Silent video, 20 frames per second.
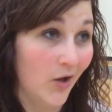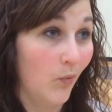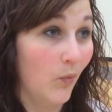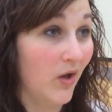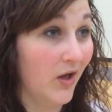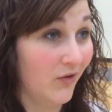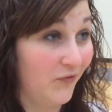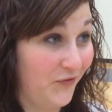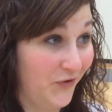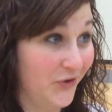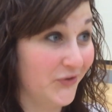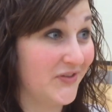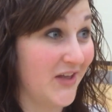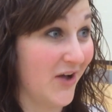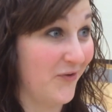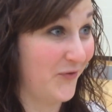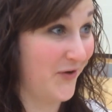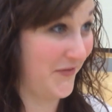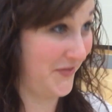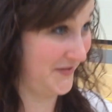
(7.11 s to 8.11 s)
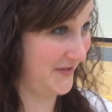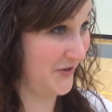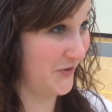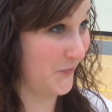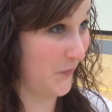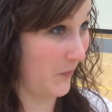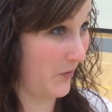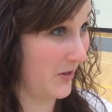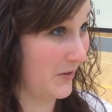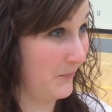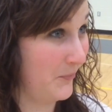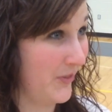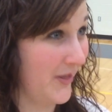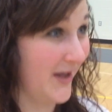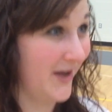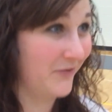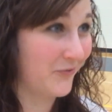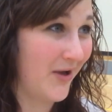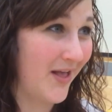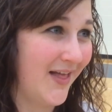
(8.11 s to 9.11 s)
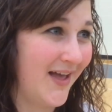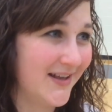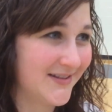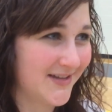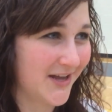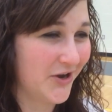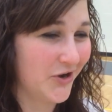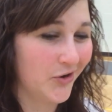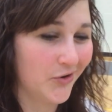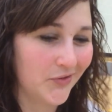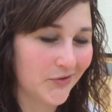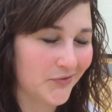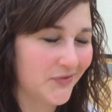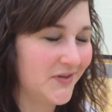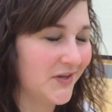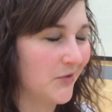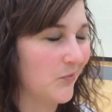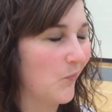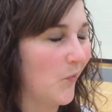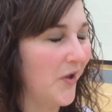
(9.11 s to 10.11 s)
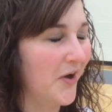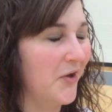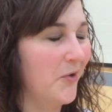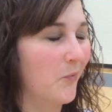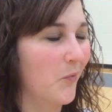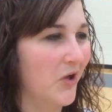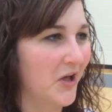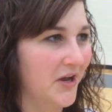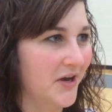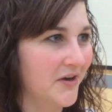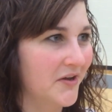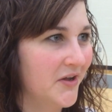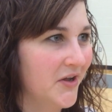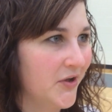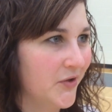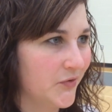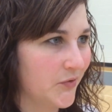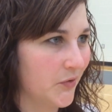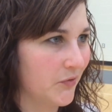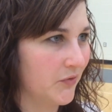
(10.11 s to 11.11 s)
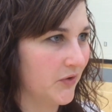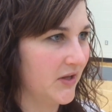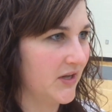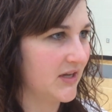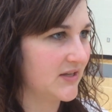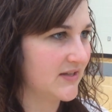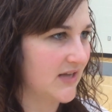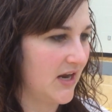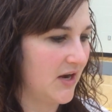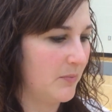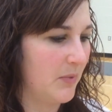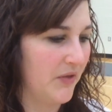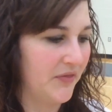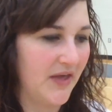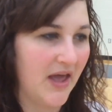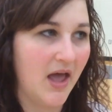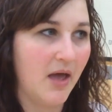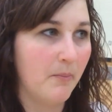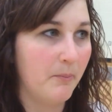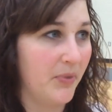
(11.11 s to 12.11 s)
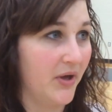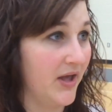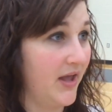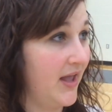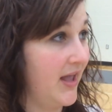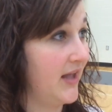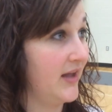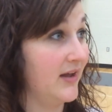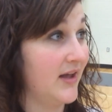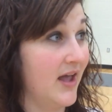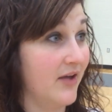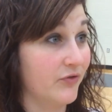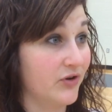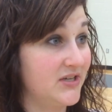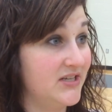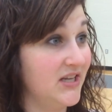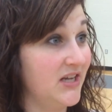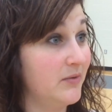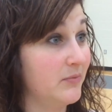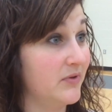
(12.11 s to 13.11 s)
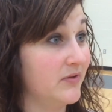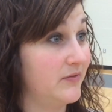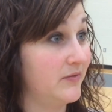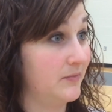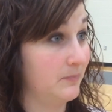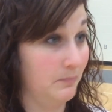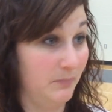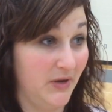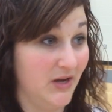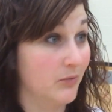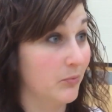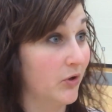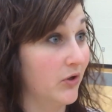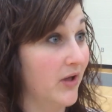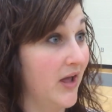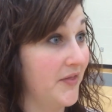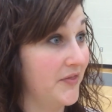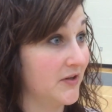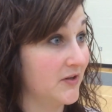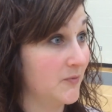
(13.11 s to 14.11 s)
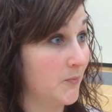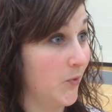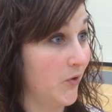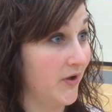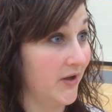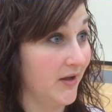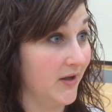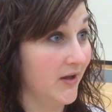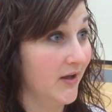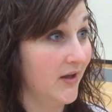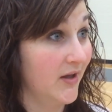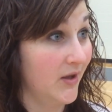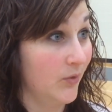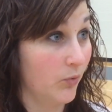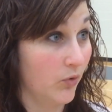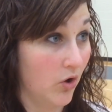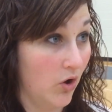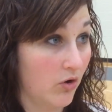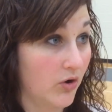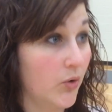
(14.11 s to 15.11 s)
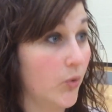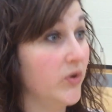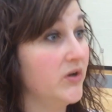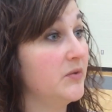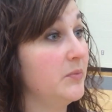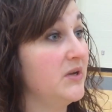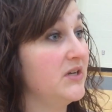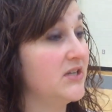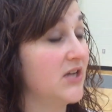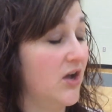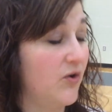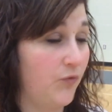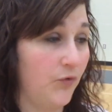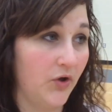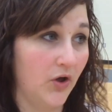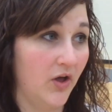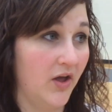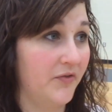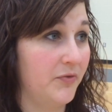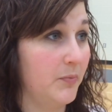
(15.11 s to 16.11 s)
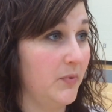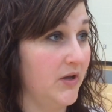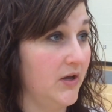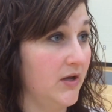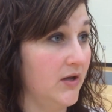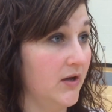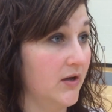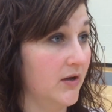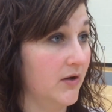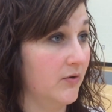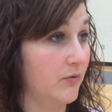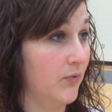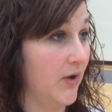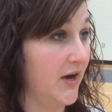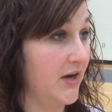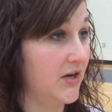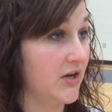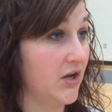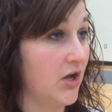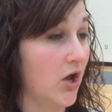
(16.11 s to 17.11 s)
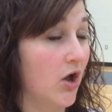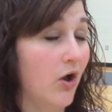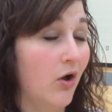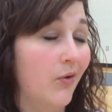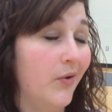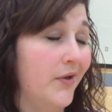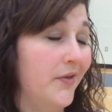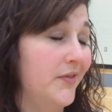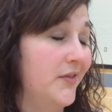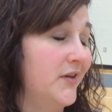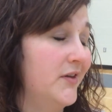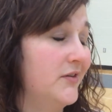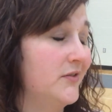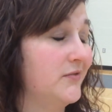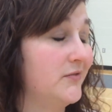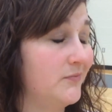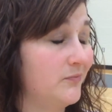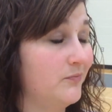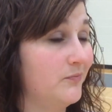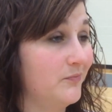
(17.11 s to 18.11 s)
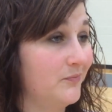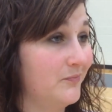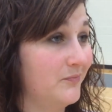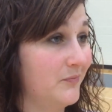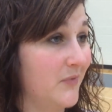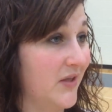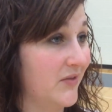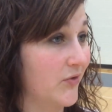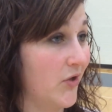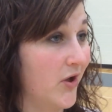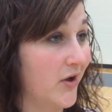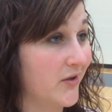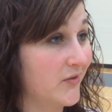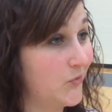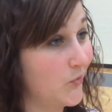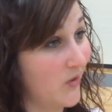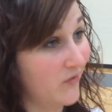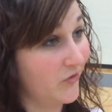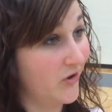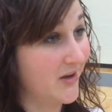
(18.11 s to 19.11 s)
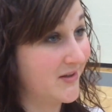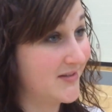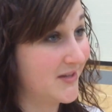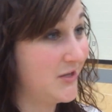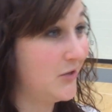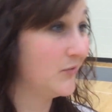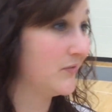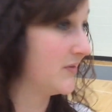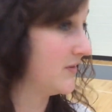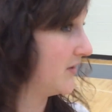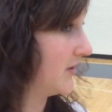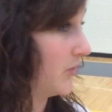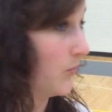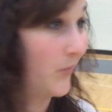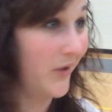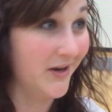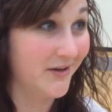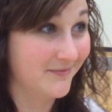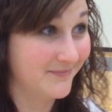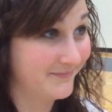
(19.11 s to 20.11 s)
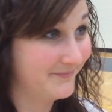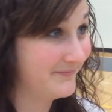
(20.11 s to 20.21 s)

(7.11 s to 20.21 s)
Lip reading: Well, first off, we have to see who we're going to play. Last I heard, they're sitting 1-1, so we're really excited about that. But, hey, every team is beatable at this point. We're all going to be tough. We all have to be ready to go, and then as long as whoever executes is going to win.